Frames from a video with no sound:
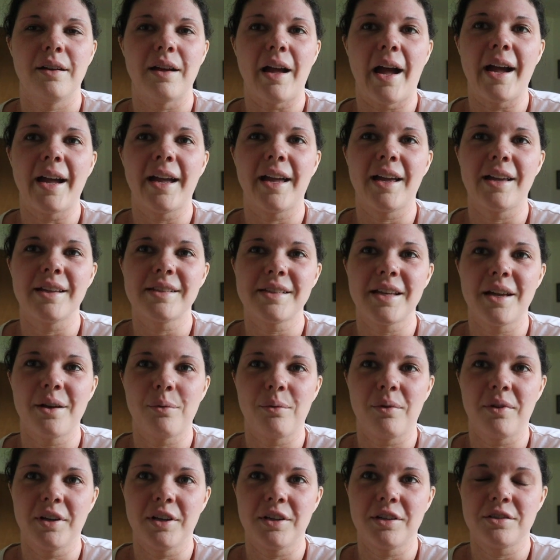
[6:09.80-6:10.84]
I guess I
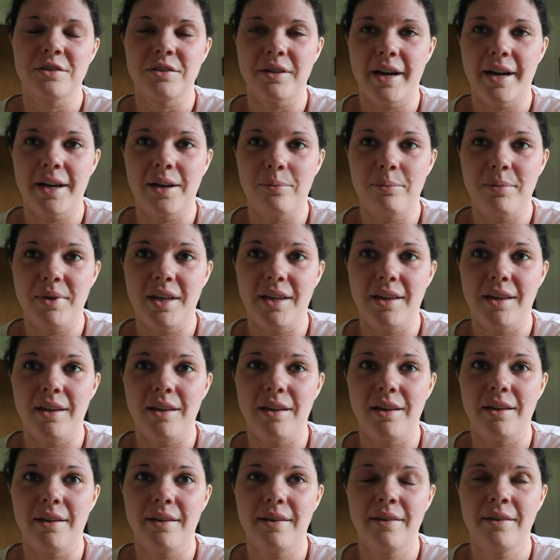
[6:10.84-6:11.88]
want to try to
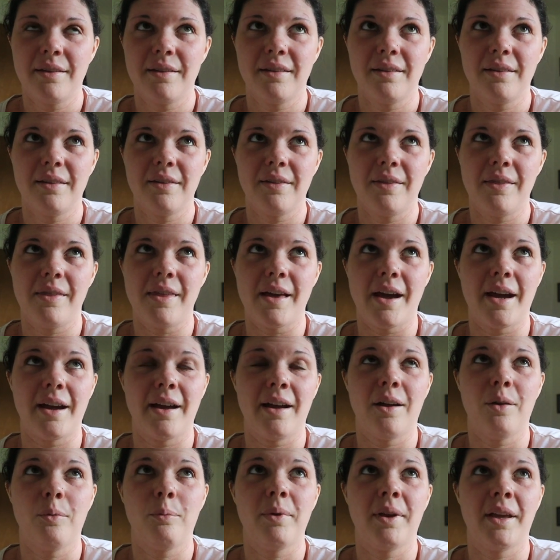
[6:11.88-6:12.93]
be that
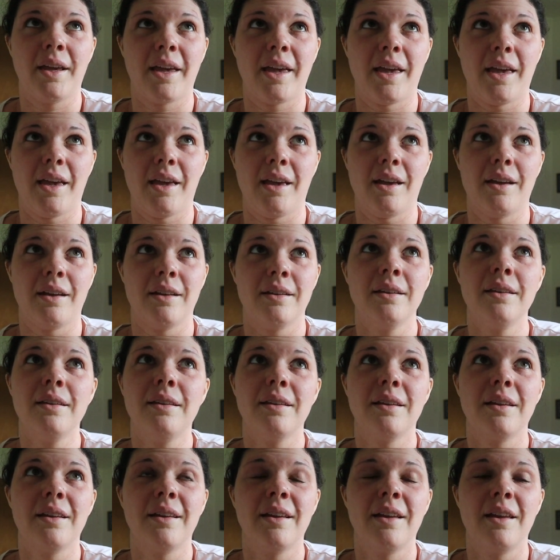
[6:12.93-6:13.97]
helping
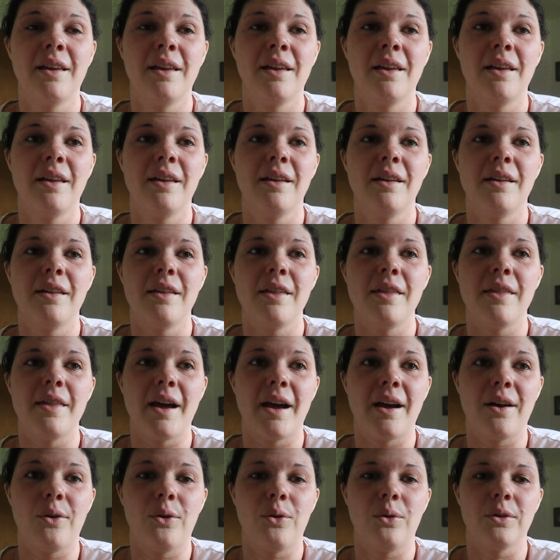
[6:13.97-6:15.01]
hand,
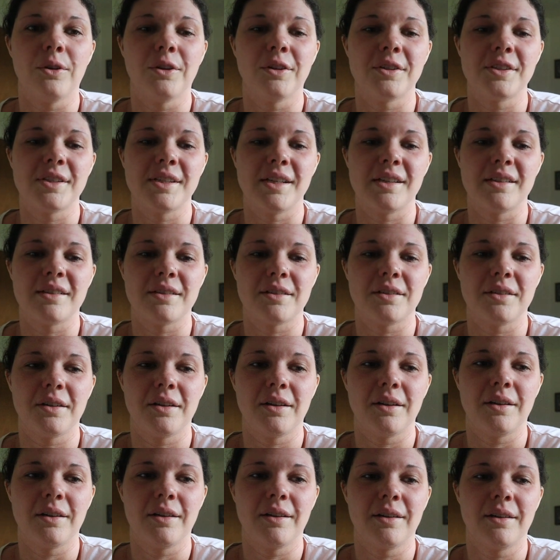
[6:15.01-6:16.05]
that older
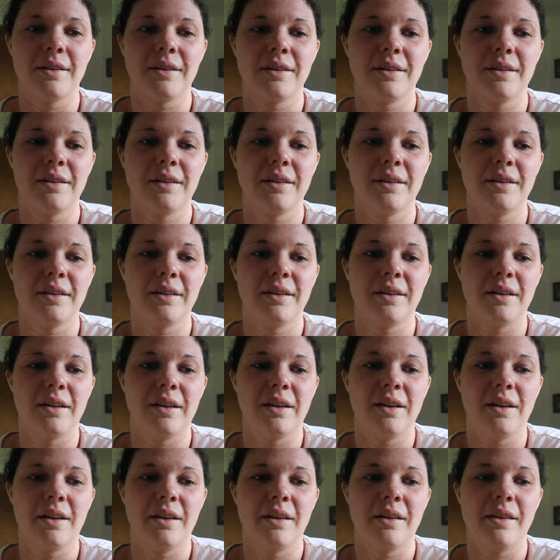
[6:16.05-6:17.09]
sister
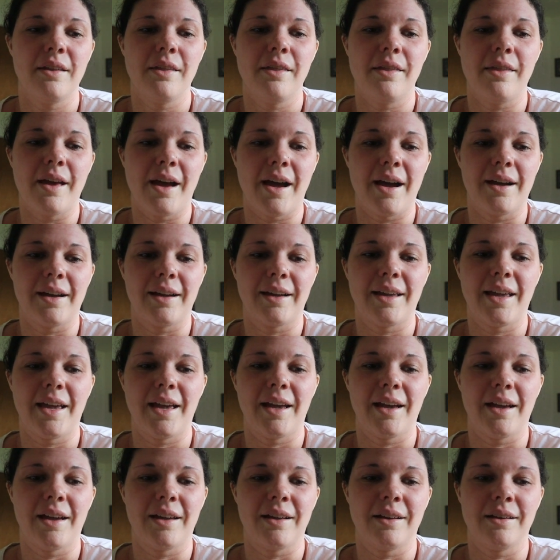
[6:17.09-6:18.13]
that
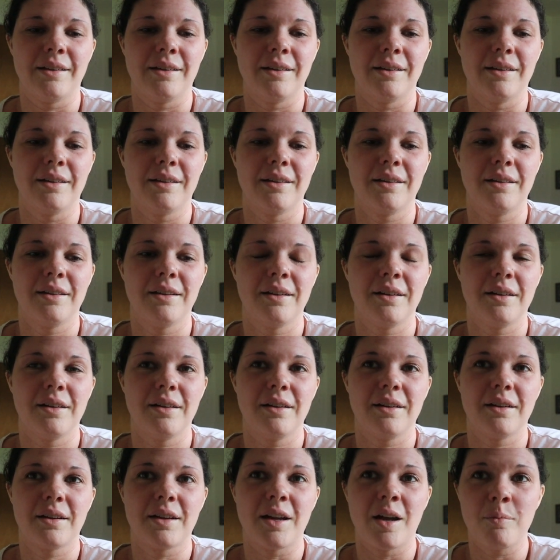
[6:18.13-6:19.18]
can
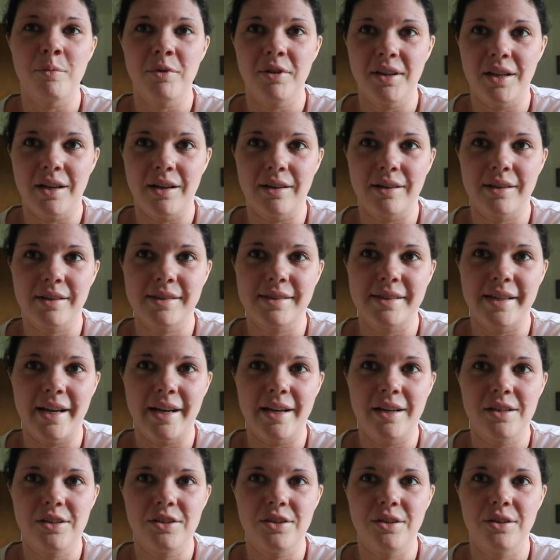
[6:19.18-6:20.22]
come
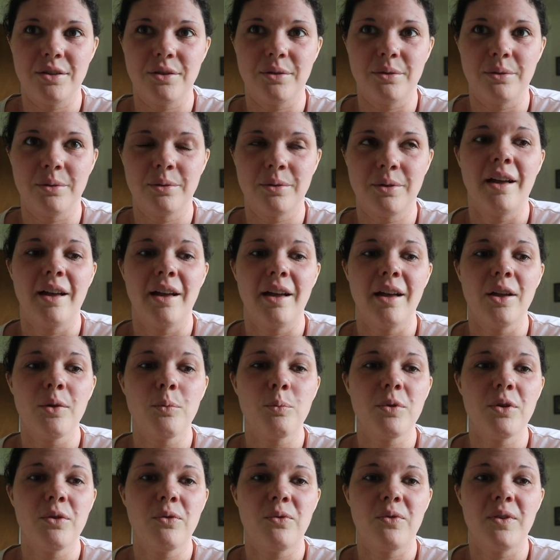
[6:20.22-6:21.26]
alongside you,
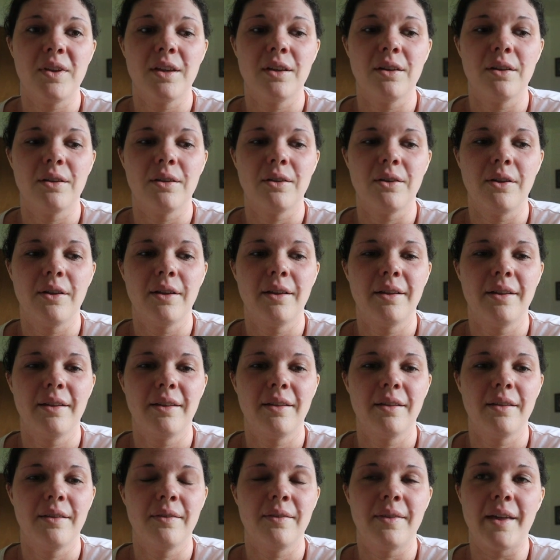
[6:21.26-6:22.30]
help you feel
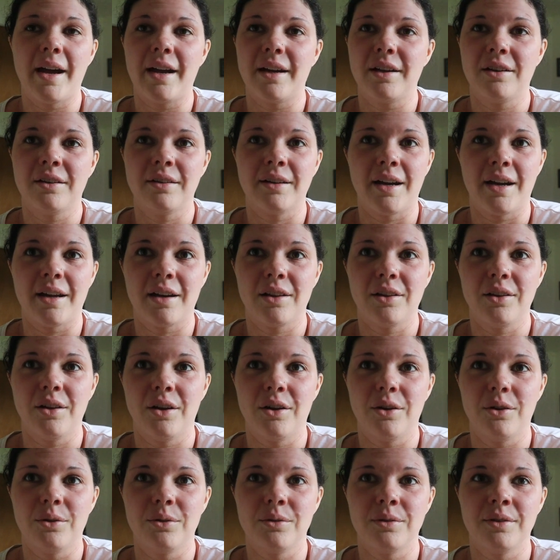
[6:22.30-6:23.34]
that you're not
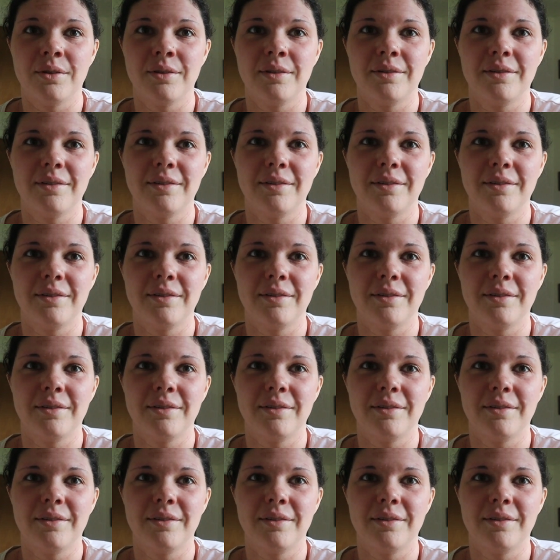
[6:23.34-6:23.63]
alone,